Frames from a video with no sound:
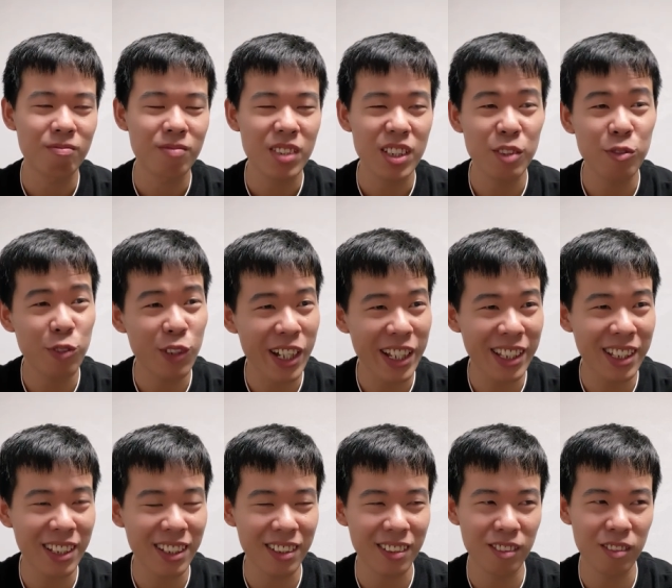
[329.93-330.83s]
If I
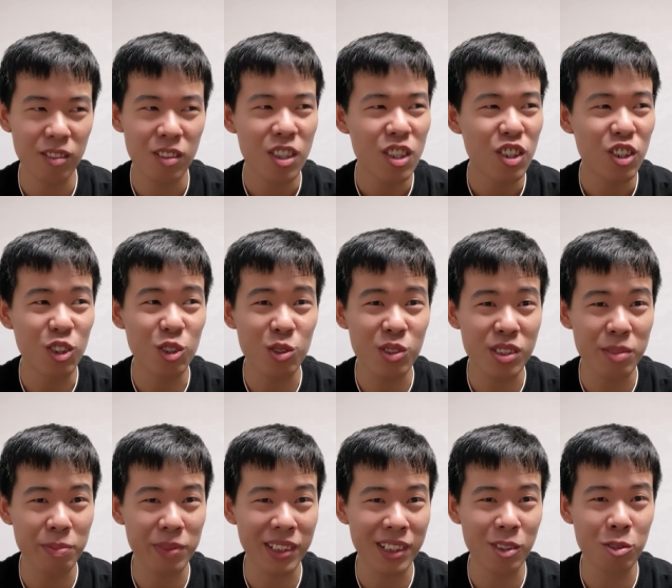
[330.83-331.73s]
can no
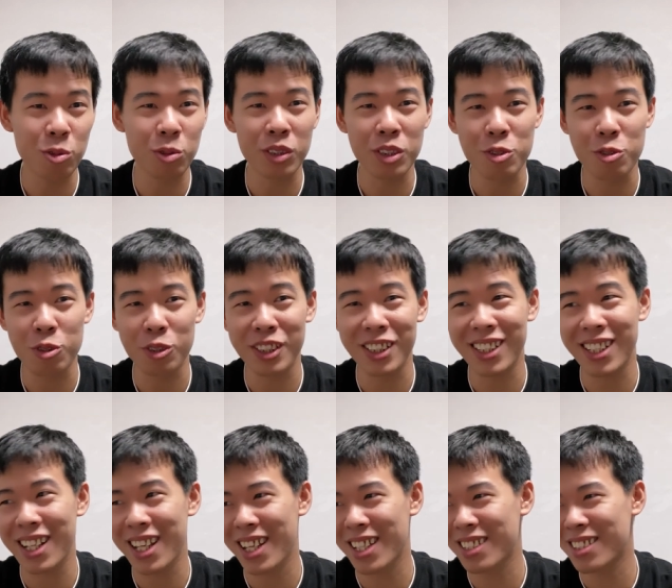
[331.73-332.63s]
speak to control the
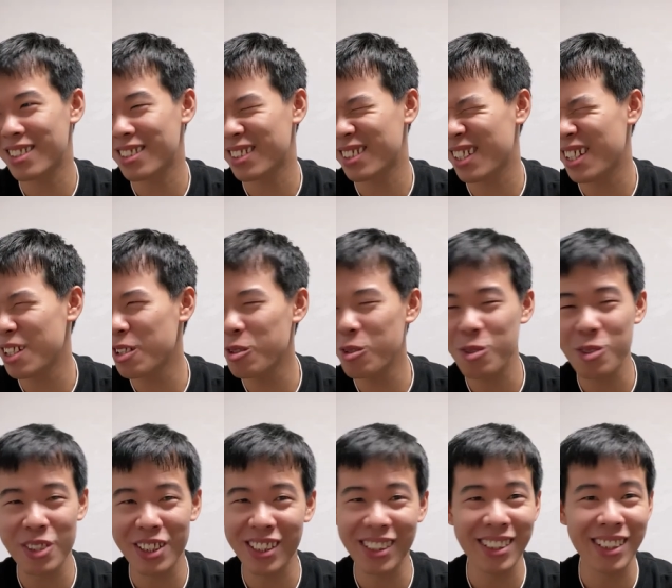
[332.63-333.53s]
lights, I
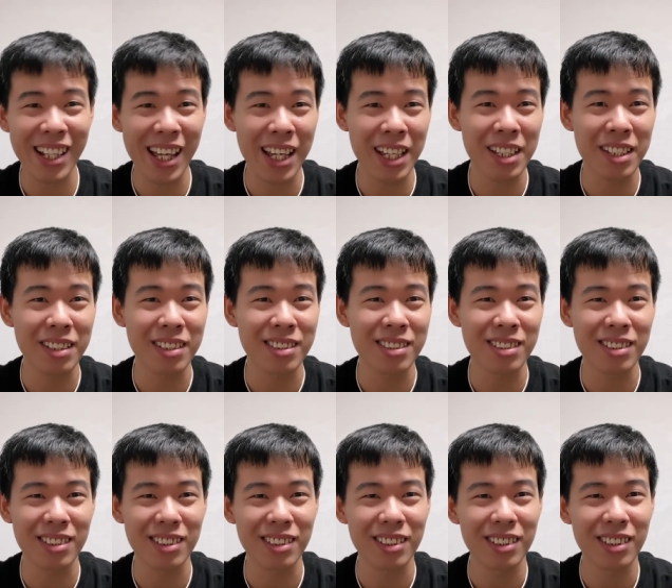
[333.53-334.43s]
really like it.
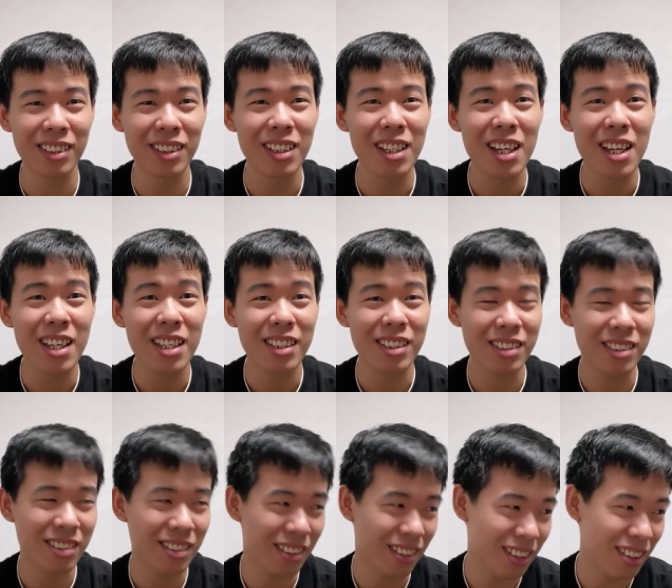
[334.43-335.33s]

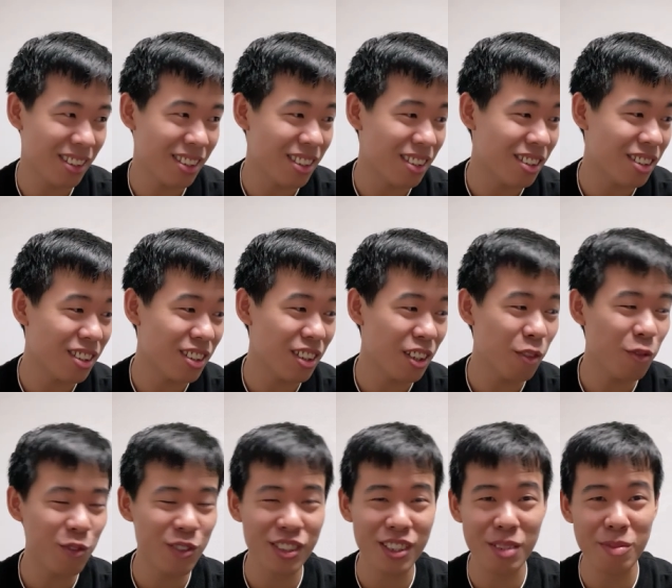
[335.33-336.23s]
It's, it's a safe
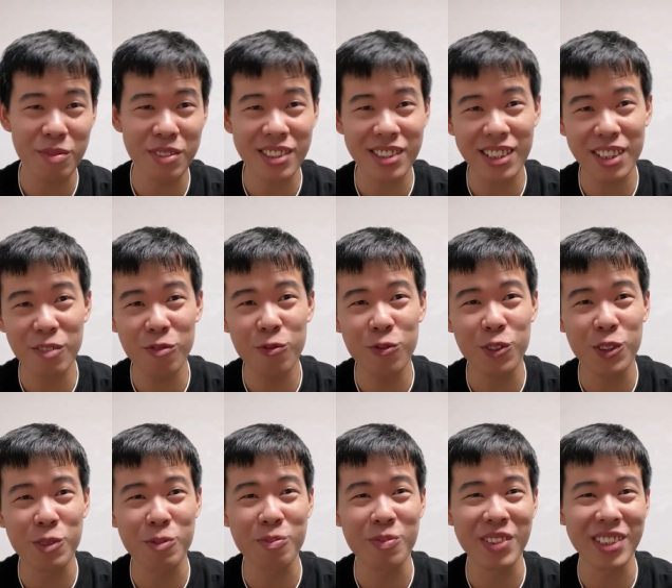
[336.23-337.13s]
something
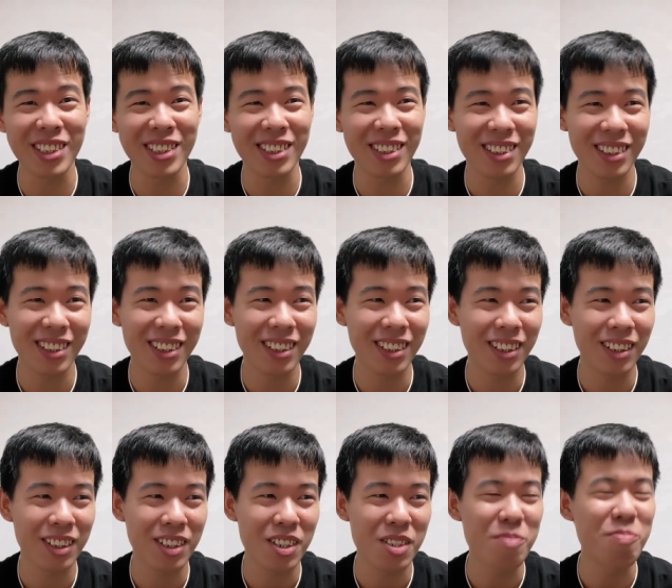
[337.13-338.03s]
for me,
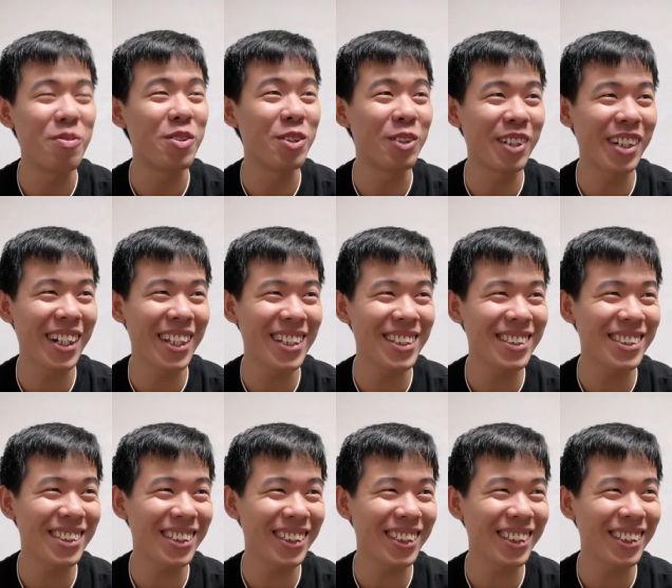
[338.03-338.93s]
more
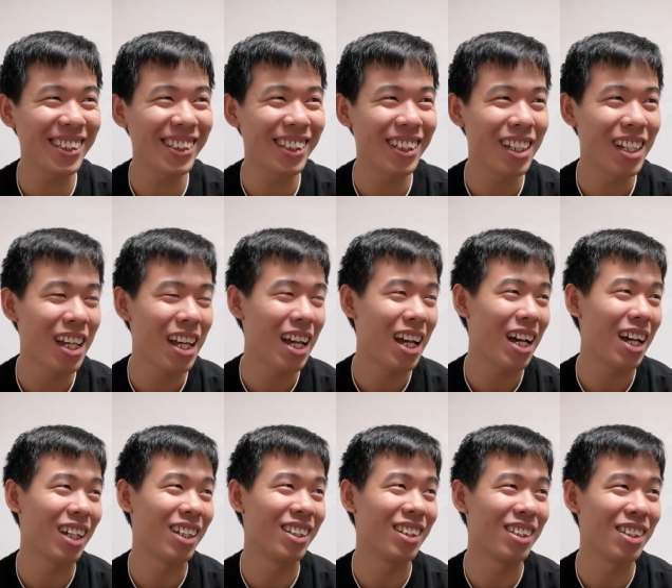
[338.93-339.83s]
lazy
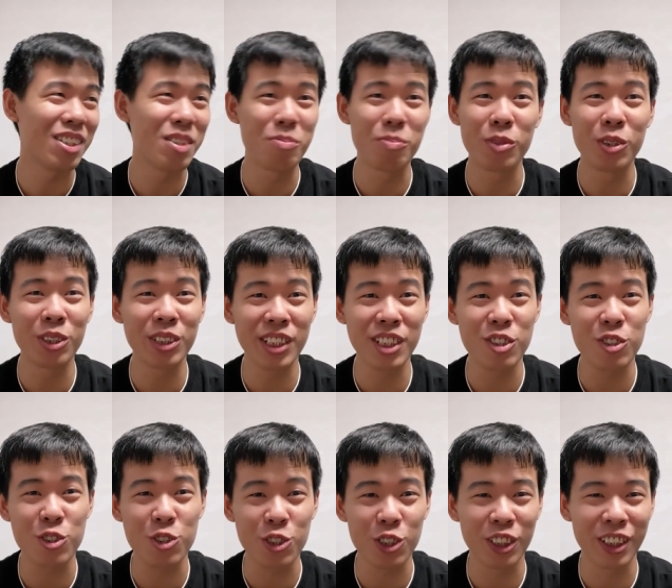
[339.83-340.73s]
and more
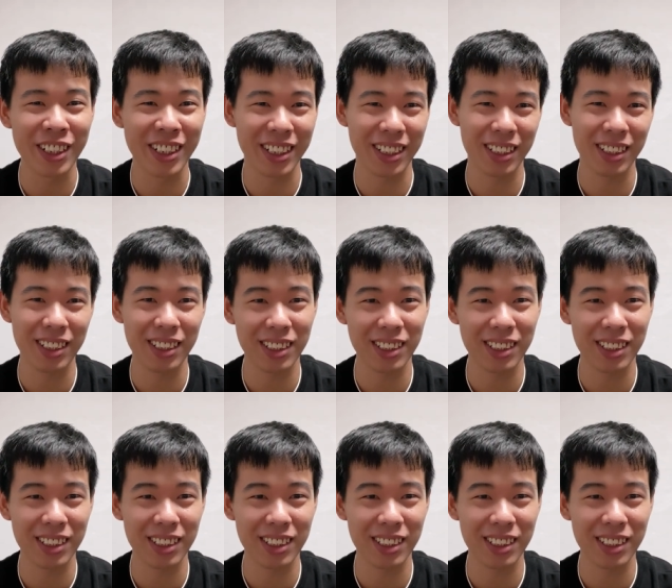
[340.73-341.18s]
enjoy.